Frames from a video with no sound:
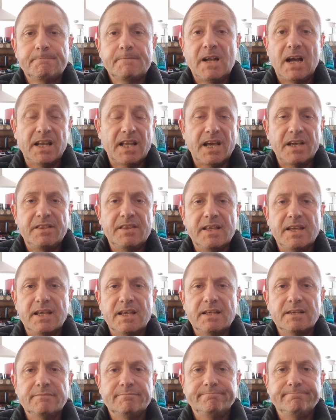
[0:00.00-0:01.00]
And I think
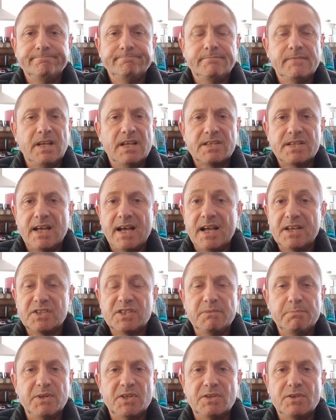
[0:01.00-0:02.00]
it has
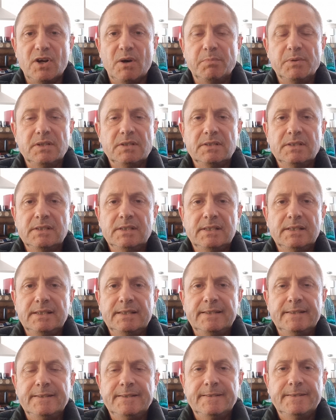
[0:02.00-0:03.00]
to be stopped,
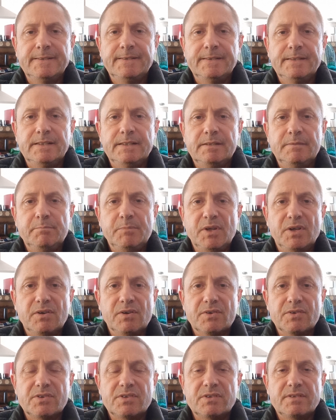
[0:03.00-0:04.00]

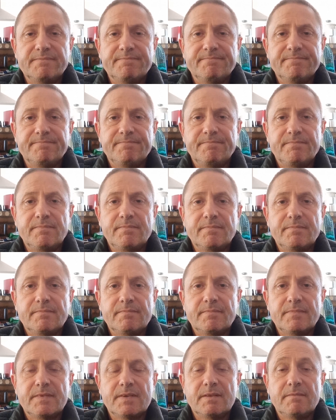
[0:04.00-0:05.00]
because,
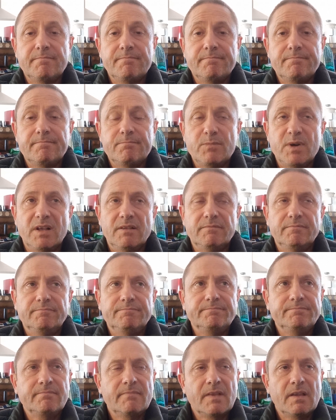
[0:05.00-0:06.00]
well,
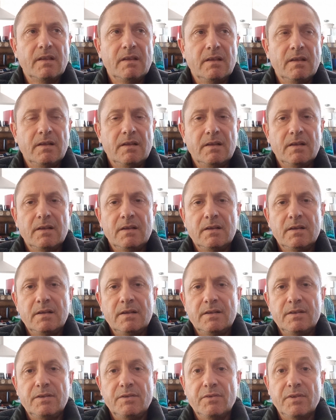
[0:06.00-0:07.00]

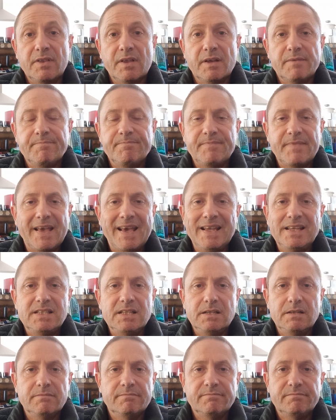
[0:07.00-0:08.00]
the other
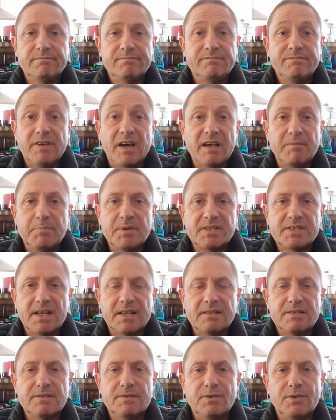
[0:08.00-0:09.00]

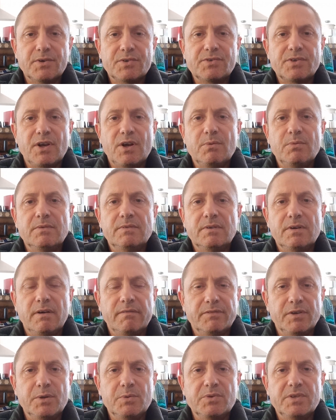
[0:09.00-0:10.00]
85% or so of
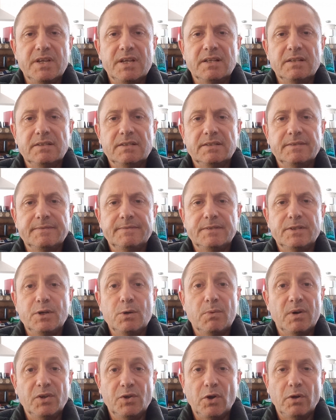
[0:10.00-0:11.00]
New Zealand
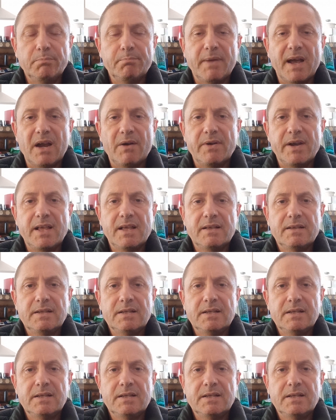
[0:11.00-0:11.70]
who are non-Maori